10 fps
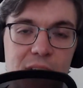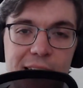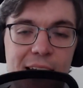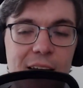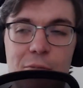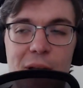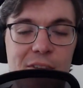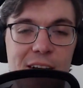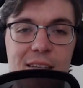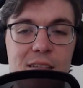Again, if we
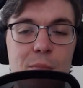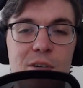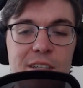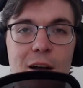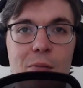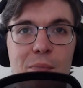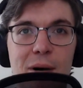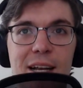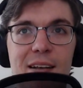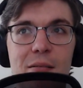ever get numbers out,
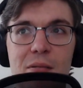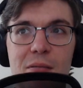but